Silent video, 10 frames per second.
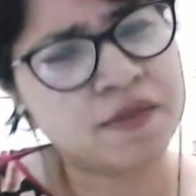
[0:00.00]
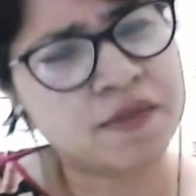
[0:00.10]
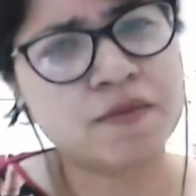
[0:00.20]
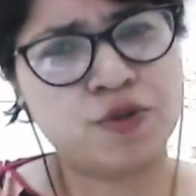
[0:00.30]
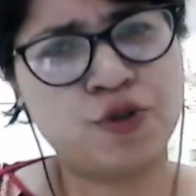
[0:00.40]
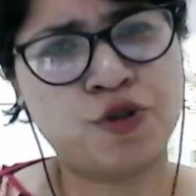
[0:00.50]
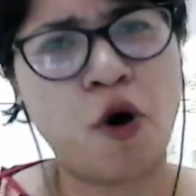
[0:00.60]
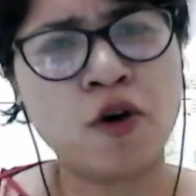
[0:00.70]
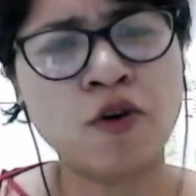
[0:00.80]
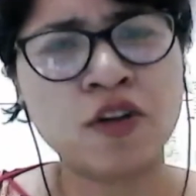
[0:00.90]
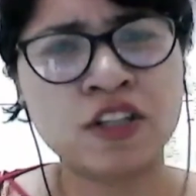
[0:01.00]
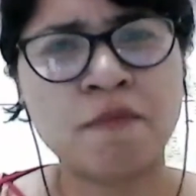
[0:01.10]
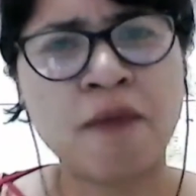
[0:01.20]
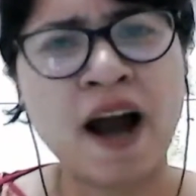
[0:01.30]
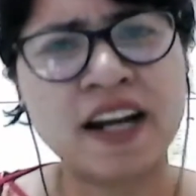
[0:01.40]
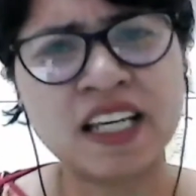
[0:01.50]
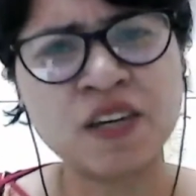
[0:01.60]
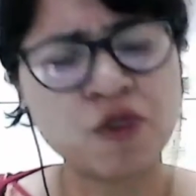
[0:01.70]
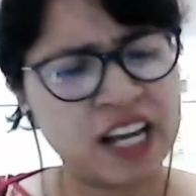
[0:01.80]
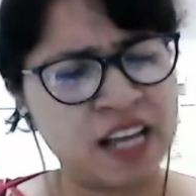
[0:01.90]
strong on the party who
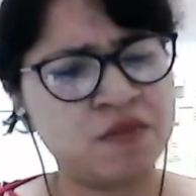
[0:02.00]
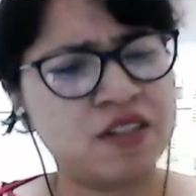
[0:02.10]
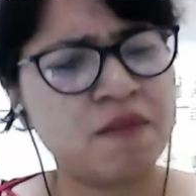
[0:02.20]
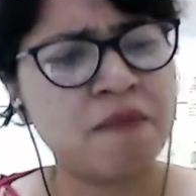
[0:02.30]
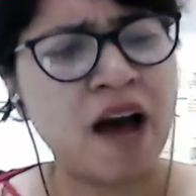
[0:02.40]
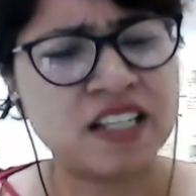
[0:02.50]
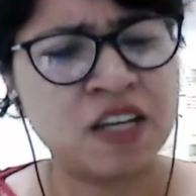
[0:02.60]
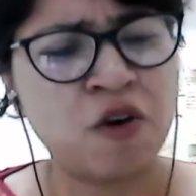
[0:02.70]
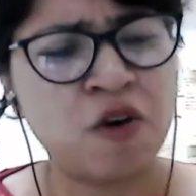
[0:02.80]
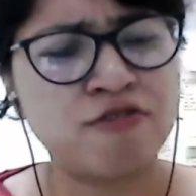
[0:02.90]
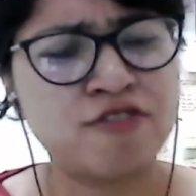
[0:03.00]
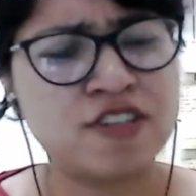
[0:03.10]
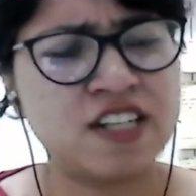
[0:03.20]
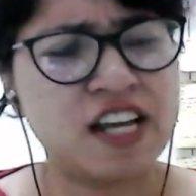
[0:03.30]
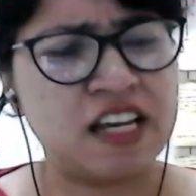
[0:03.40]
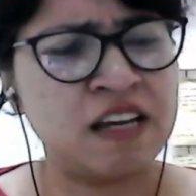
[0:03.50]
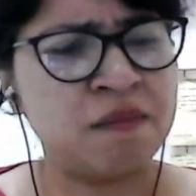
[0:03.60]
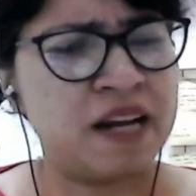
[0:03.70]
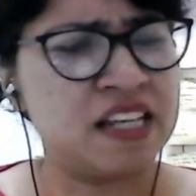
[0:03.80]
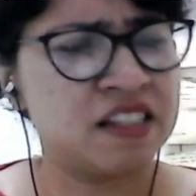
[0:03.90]
claims the passing off is taking
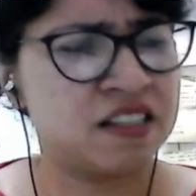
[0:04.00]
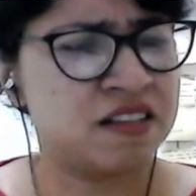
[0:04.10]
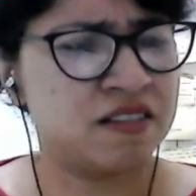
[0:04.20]
place.